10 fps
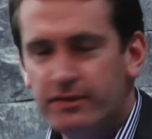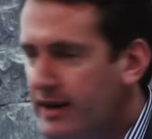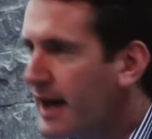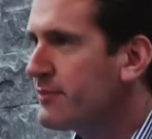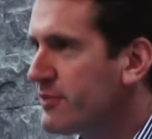
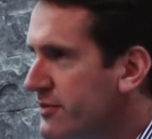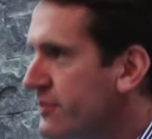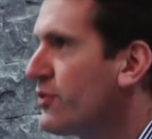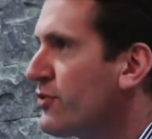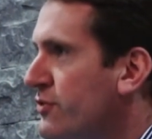cannabis
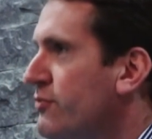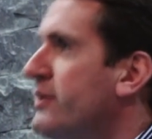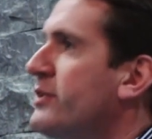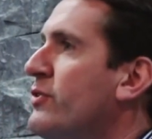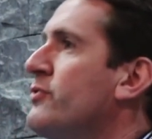discussions
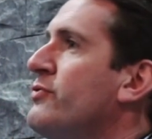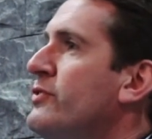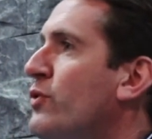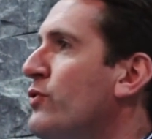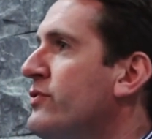around the
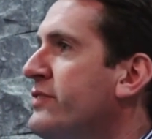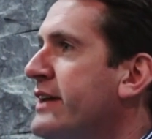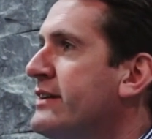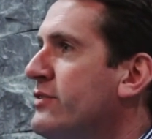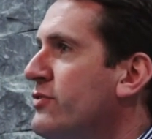country, those who
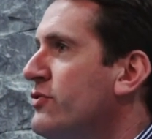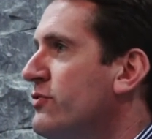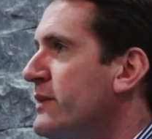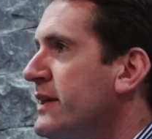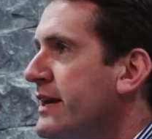think that it should
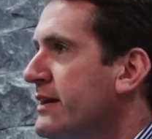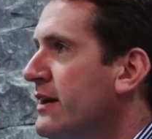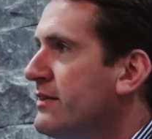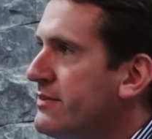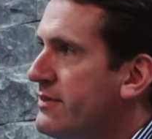just be
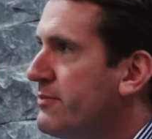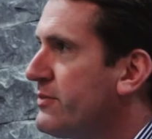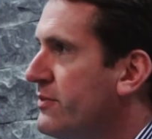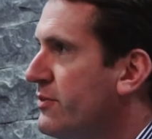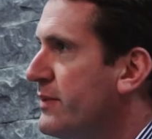legalised, it's not
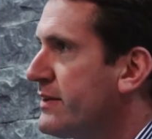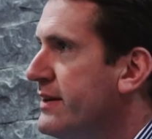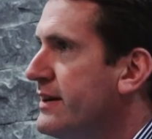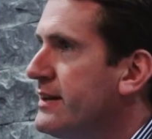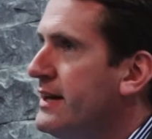such a big
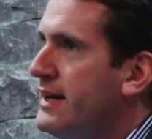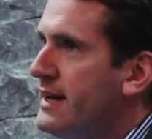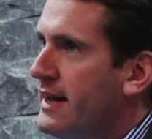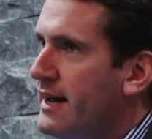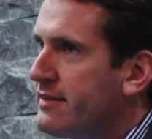deal.
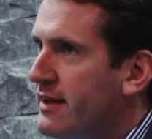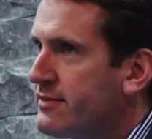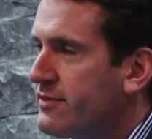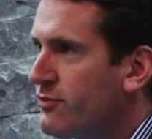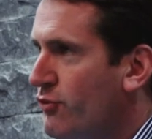It
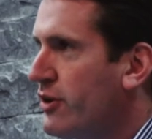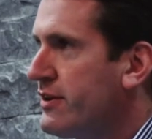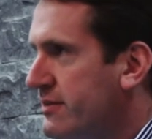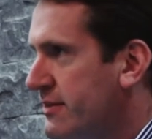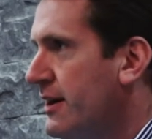has
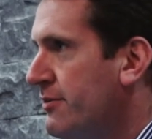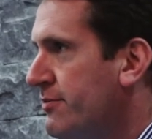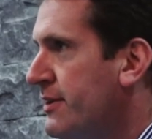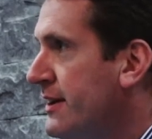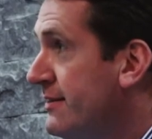destroyed his
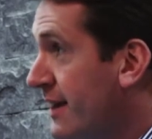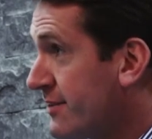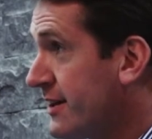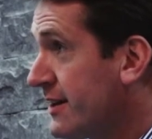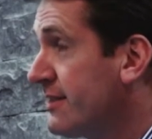life. He's
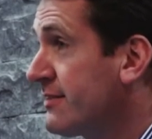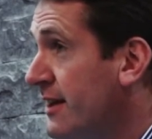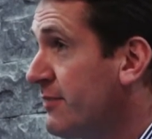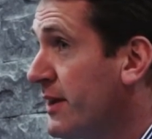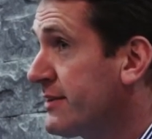actually getting his
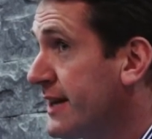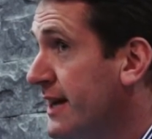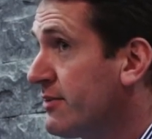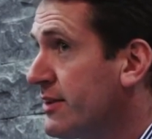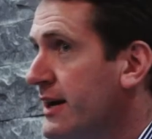life back
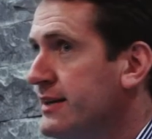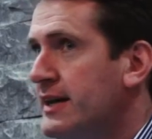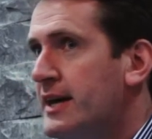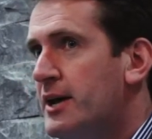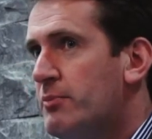together again.
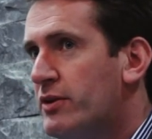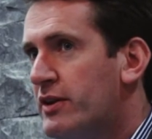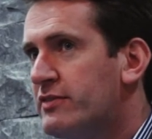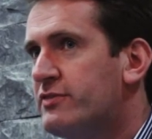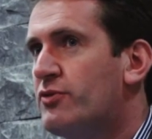But
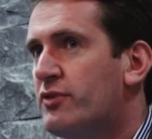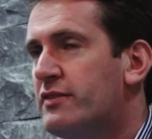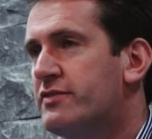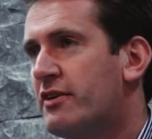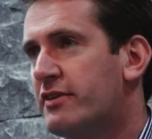his story
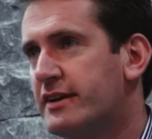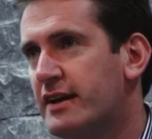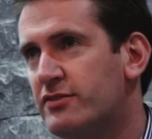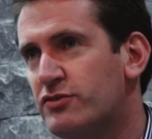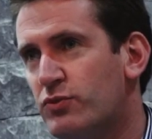of starting at
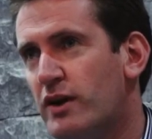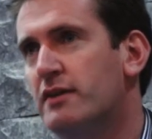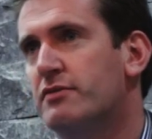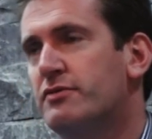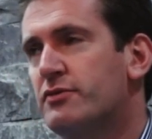age
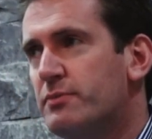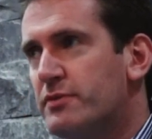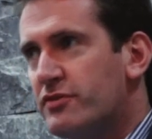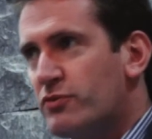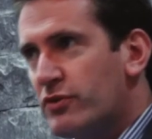12 to the
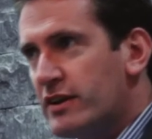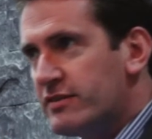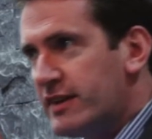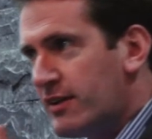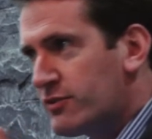position where he
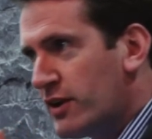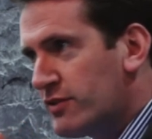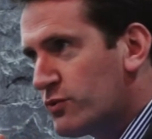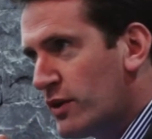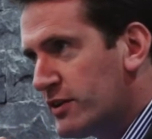is now at
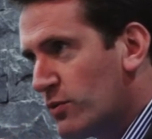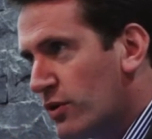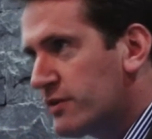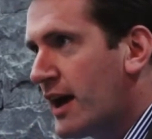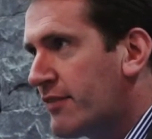age
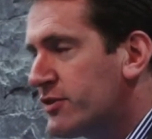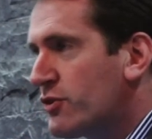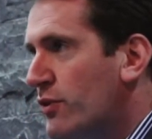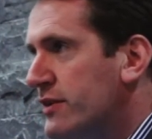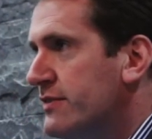21, having to
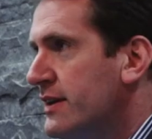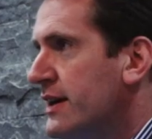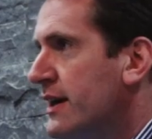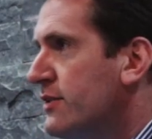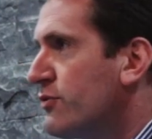go
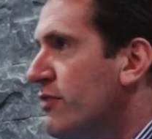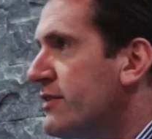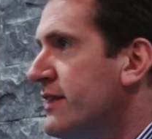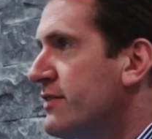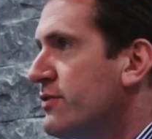into a
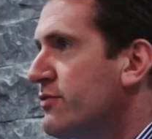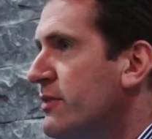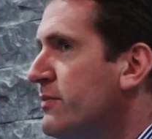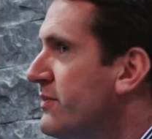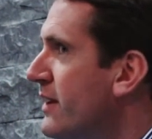residential
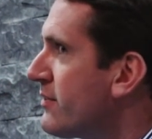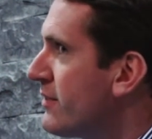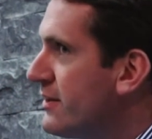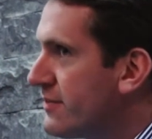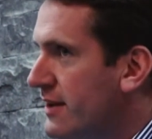treatment
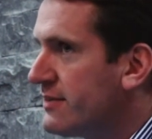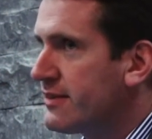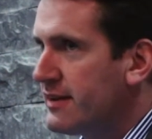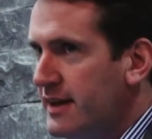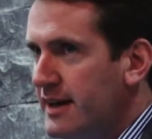centre,
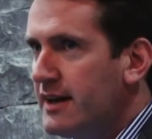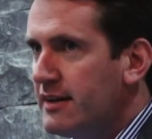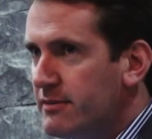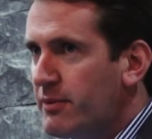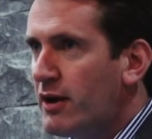is
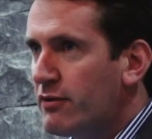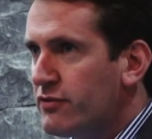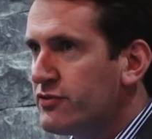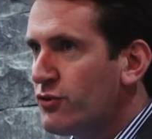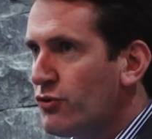a
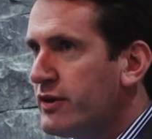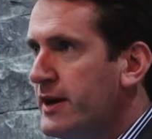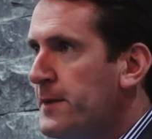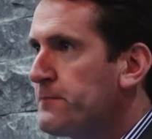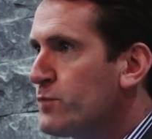powerful story.
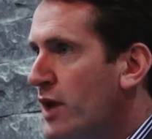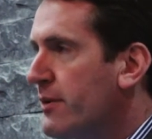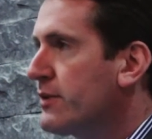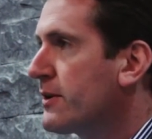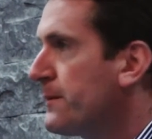But
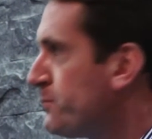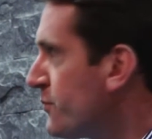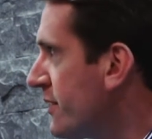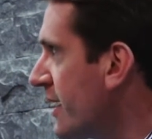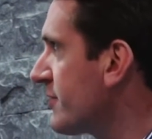anyway, look,
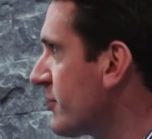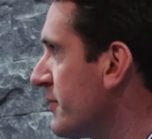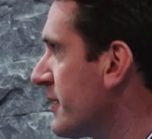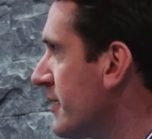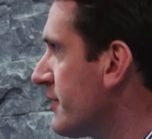today is
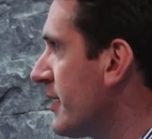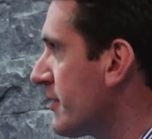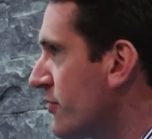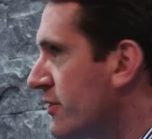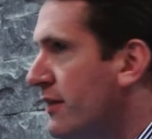going to be
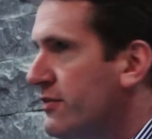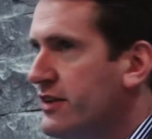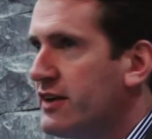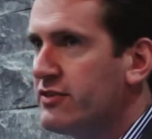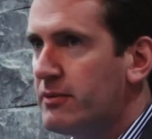a good
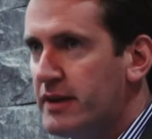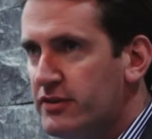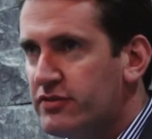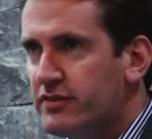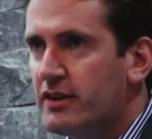conversation. I'll be
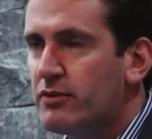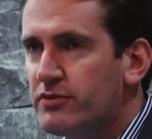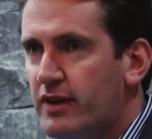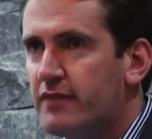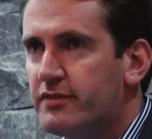interested to hear
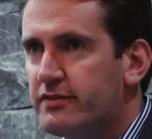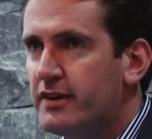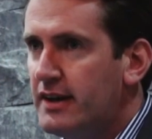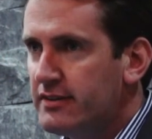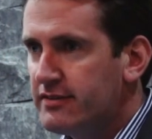what you have
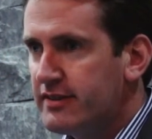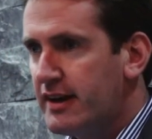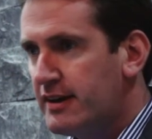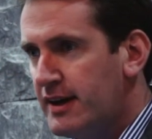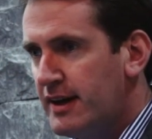to
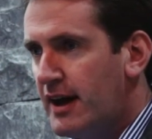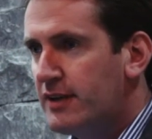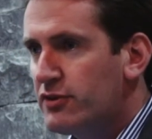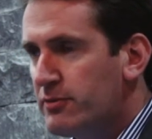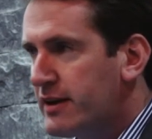say.
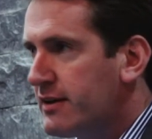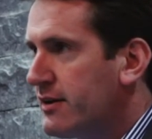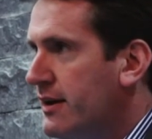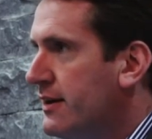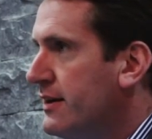I know you make